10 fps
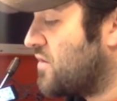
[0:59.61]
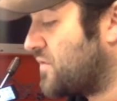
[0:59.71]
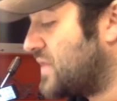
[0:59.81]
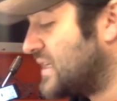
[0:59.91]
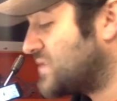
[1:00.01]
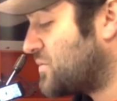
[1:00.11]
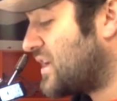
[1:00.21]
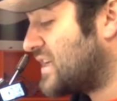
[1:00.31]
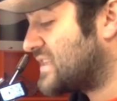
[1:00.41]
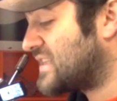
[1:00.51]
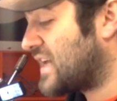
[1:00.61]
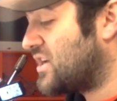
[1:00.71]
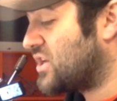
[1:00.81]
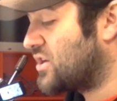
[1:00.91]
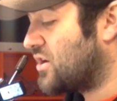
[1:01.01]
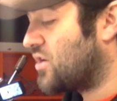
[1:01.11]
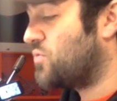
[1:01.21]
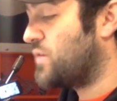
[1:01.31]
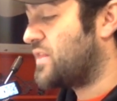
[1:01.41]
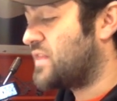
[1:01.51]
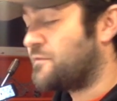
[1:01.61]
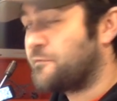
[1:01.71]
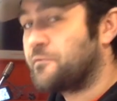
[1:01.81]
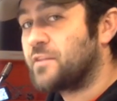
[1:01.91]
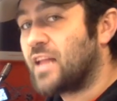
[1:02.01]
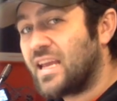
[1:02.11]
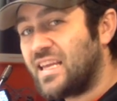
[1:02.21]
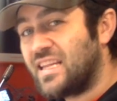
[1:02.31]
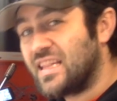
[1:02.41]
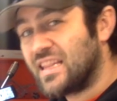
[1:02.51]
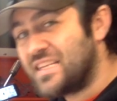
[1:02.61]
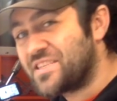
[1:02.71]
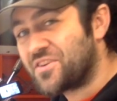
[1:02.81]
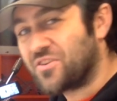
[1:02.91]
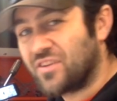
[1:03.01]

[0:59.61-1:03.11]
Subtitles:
For this one, I decided to go with the Flying Lizard